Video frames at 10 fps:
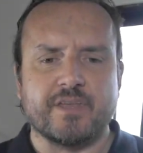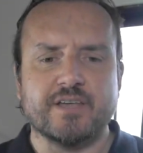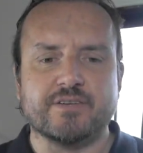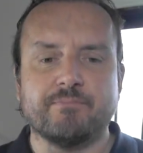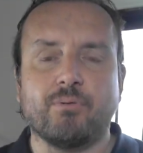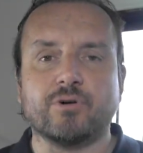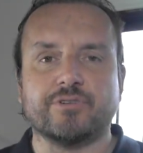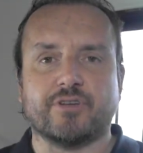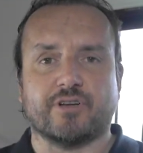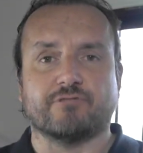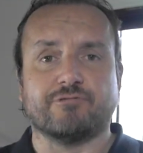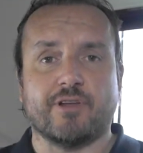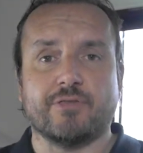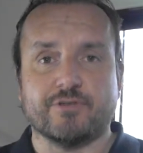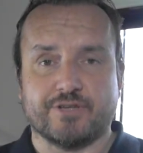it's important to
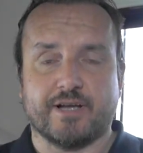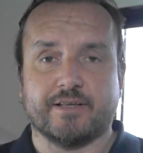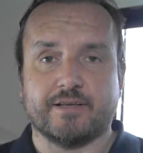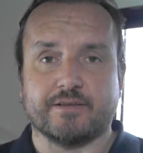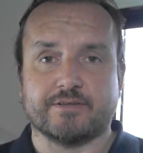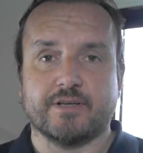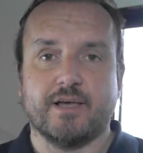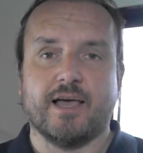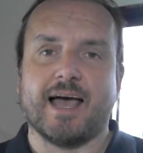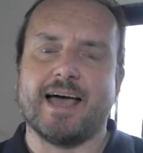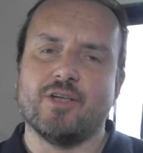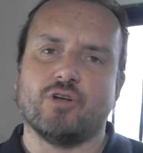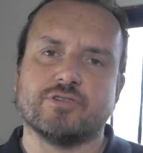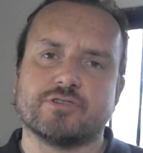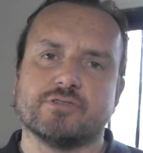confront those ideas and
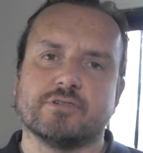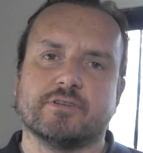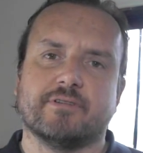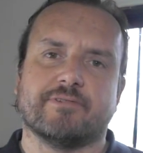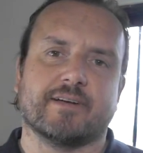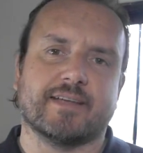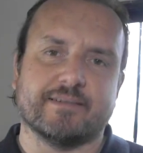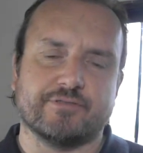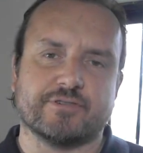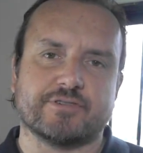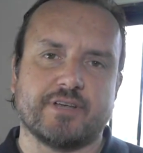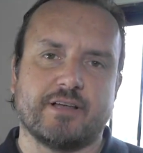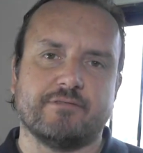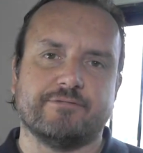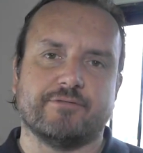also to forgive
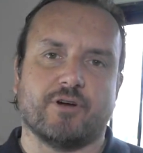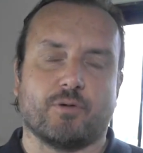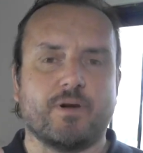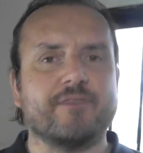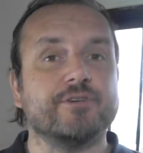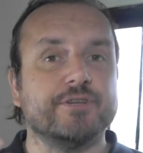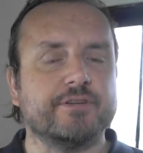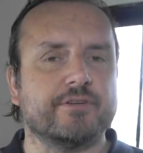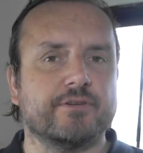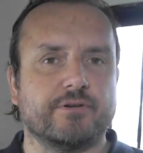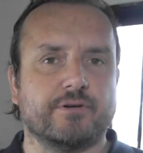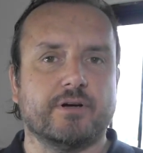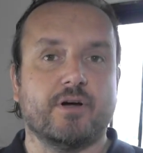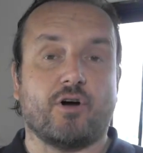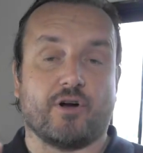yourself or whatever you need to
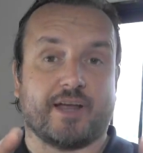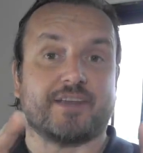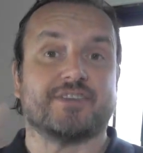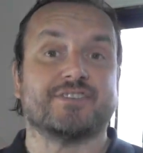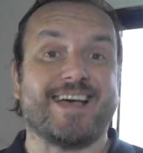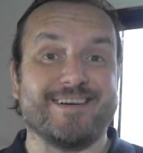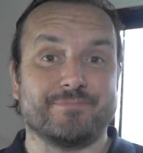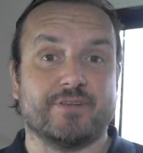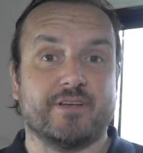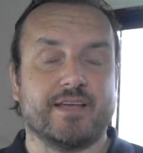do, or accept.